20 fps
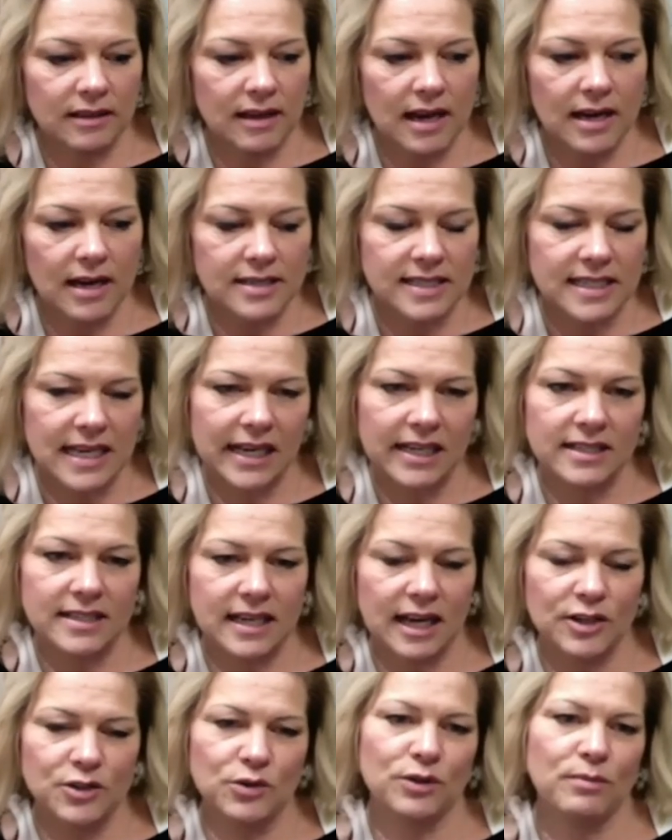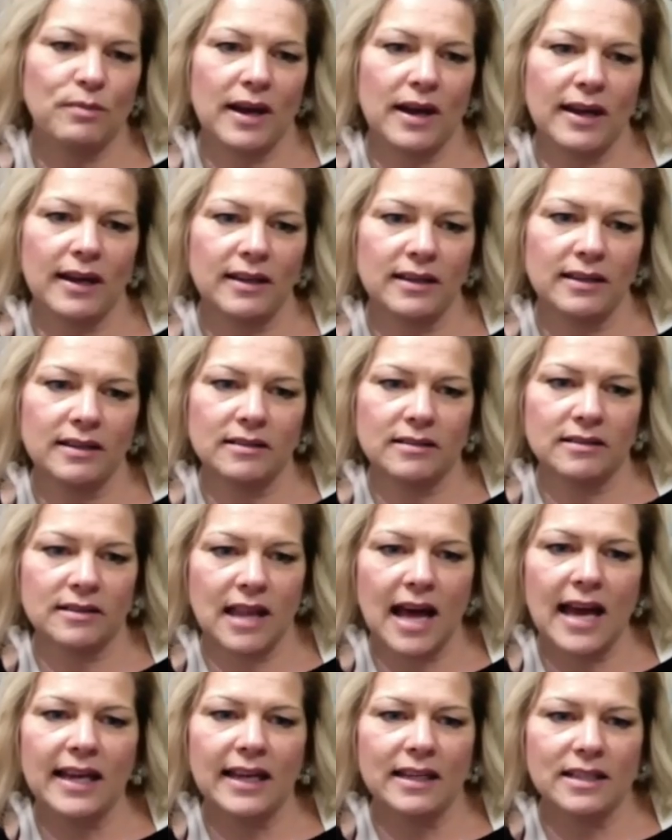kind of stay in touch with my
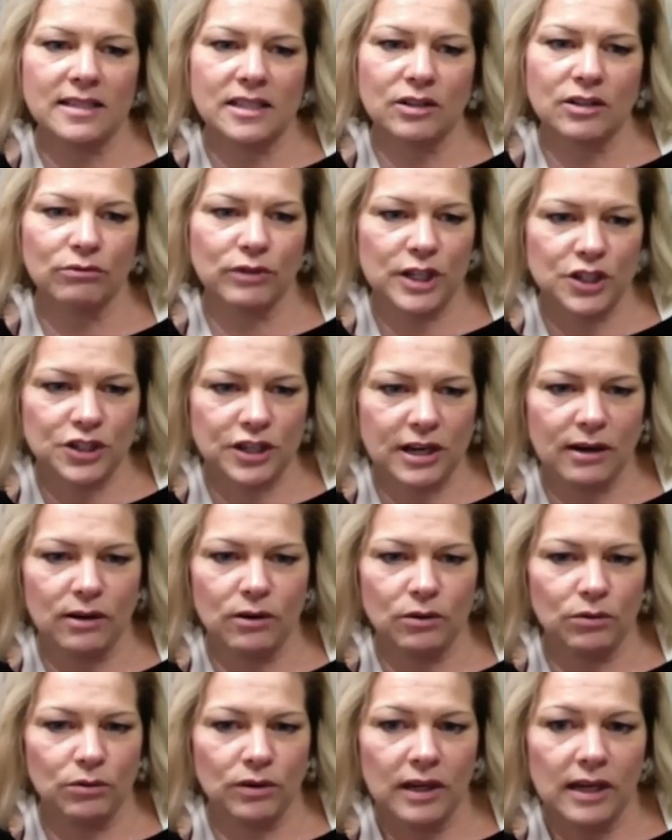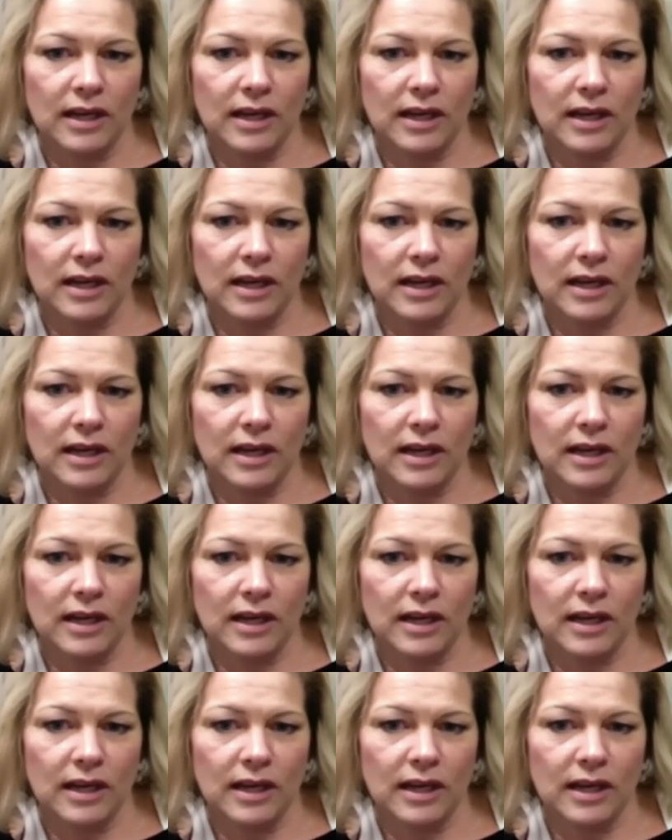clients and reach out.